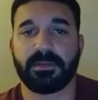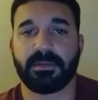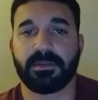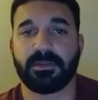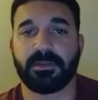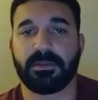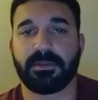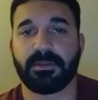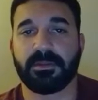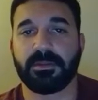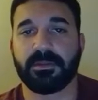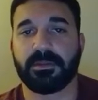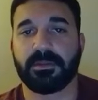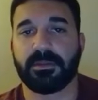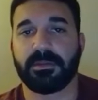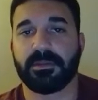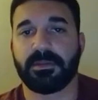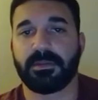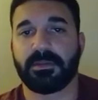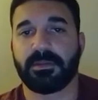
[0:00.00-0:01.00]

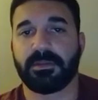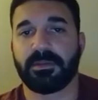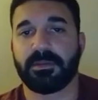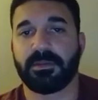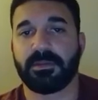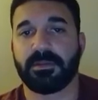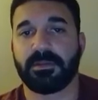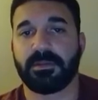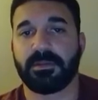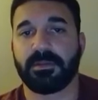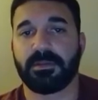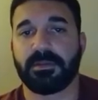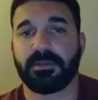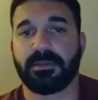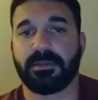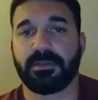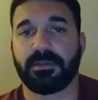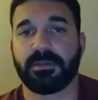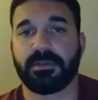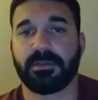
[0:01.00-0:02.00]

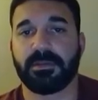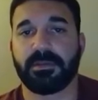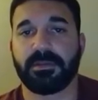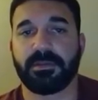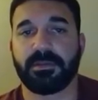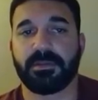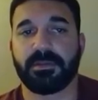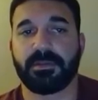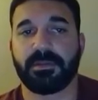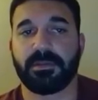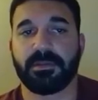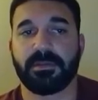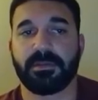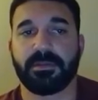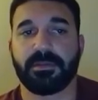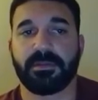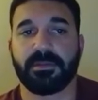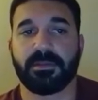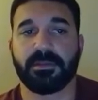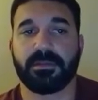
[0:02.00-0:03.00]

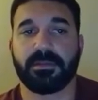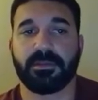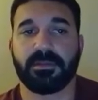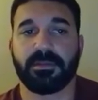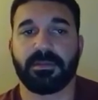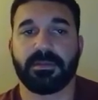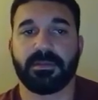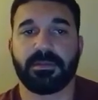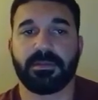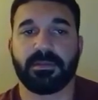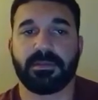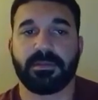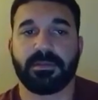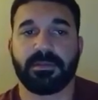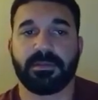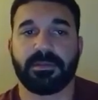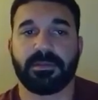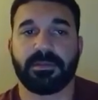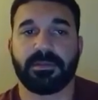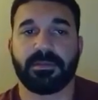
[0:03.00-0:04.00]

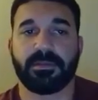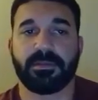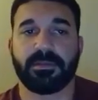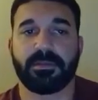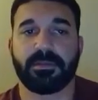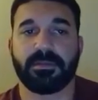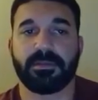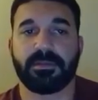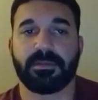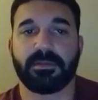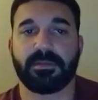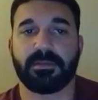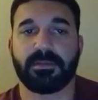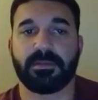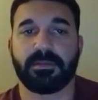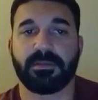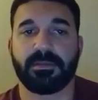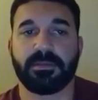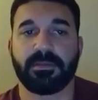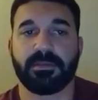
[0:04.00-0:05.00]

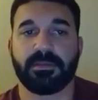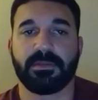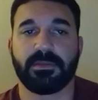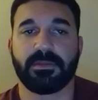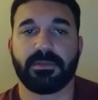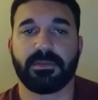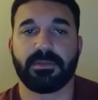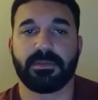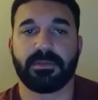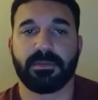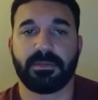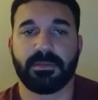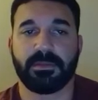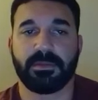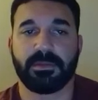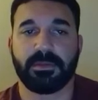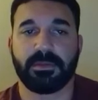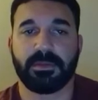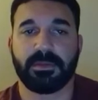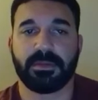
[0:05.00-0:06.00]

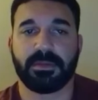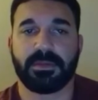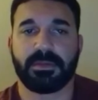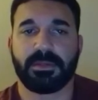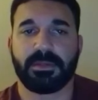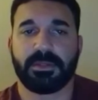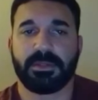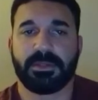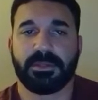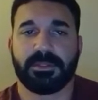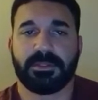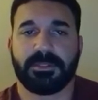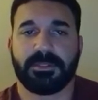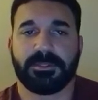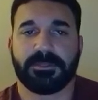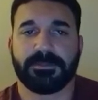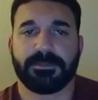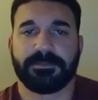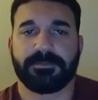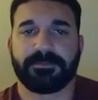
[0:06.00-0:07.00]

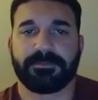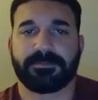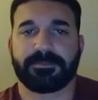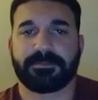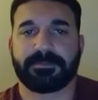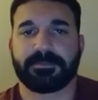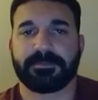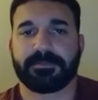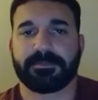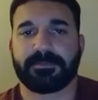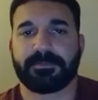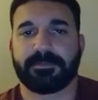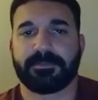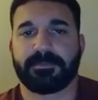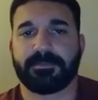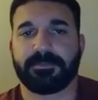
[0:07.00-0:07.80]
No words are spoken by the person on screen.